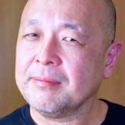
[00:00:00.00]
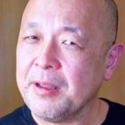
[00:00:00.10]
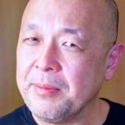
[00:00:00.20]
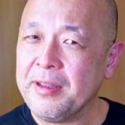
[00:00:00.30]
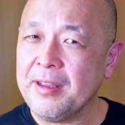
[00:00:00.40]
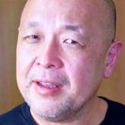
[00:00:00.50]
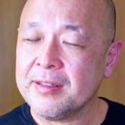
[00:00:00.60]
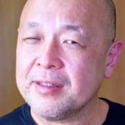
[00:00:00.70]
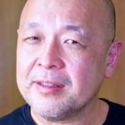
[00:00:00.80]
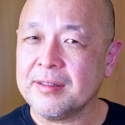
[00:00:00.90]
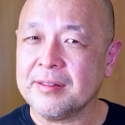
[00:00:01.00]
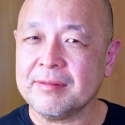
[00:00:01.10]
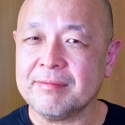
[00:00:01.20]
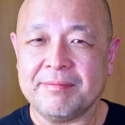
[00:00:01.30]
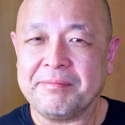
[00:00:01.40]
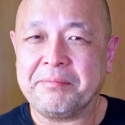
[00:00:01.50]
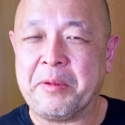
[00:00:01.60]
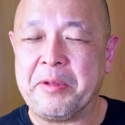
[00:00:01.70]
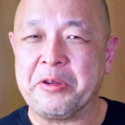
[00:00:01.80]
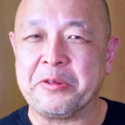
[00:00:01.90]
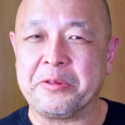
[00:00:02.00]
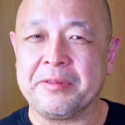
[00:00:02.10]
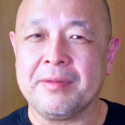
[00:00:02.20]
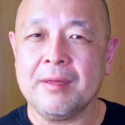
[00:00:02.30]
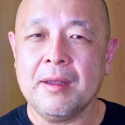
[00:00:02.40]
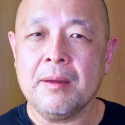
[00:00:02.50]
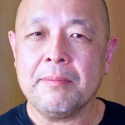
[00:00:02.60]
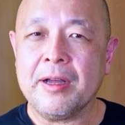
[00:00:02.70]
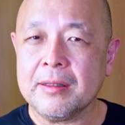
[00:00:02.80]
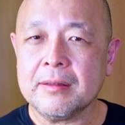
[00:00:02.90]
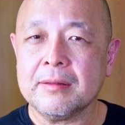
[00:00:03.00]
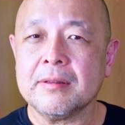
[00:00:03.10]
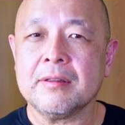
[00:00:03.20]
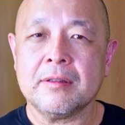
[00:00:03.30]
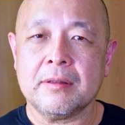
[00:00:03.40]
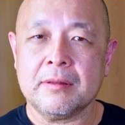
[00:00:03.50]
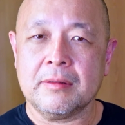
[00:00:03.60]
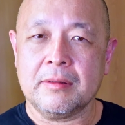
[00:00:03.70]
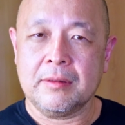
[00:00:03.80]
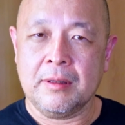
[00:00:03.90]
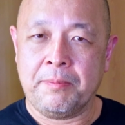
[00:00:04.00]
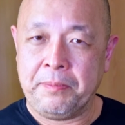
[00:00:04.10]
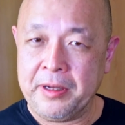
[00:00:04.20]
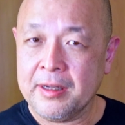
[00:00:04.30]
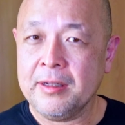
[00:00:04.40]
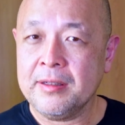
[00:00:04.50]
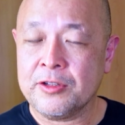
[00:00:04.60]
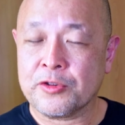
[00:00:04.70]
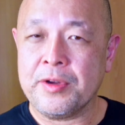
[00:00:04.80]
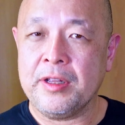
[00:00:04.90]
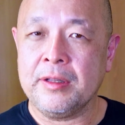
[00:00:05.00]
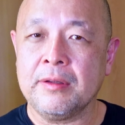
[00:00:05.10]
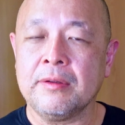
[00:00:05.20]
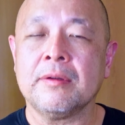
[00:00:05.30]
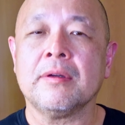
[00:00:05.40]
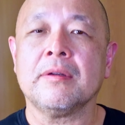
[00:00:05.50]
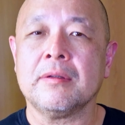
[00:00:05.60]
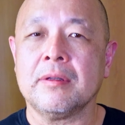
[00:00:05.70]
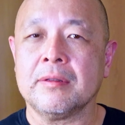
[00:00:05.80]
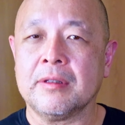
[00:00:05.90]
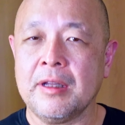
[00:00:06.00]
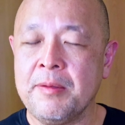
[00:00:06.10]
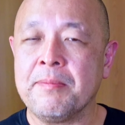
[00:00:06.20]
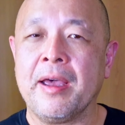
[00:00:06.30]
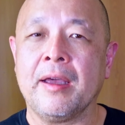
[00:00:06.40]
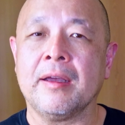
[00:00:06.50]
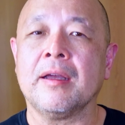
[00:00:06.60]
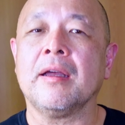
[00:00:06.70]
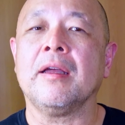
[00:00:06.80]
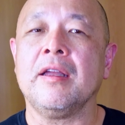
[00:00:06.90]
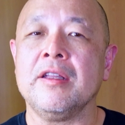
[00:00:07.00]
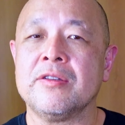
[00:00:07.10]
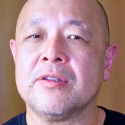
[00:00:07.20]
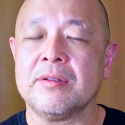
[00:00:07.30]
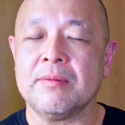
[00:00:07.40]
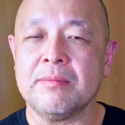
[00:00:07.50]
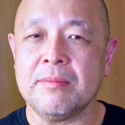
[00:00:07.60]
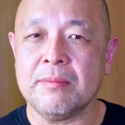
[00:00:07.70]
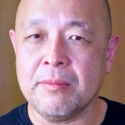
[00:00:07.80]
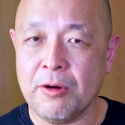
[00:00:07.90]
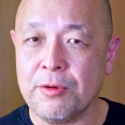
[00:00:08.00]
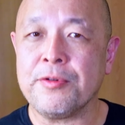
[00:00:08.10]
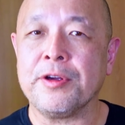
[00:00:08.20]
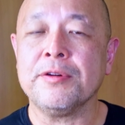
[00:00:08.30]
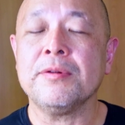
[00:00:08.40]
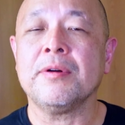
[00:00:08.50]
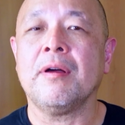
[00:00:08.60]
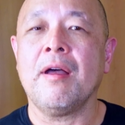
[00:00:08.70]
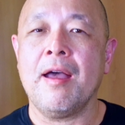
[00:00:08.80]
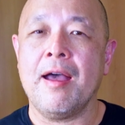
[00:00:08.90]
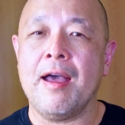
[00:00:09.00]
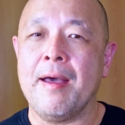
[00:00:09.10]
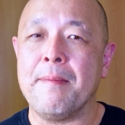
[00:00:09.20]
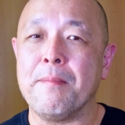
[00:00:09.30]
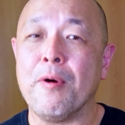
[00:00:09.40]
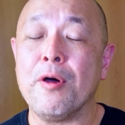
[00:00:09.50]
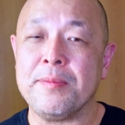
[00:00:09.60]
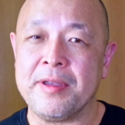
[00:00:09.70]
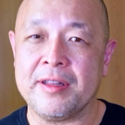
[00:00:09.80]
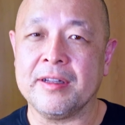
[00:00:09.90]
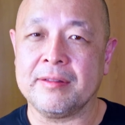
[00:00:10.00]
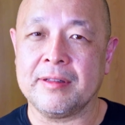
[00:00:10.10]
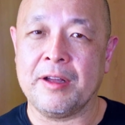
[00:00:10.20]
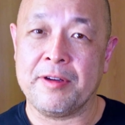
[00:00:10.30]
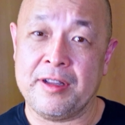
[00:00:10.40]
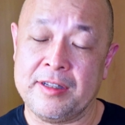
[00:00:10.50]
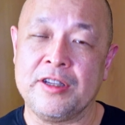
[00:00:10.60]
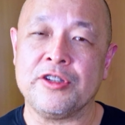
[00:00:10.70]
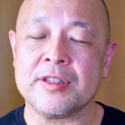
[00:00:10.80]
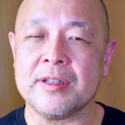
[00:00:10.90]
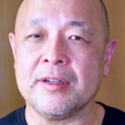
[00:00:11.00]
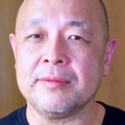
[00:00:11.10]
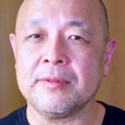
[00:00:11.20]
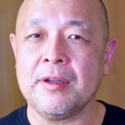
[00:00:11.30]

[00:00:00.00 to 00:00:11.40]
Maybe yes, maybe no. But a bigger screen, the impact is more real and more immediate, like what I said just now.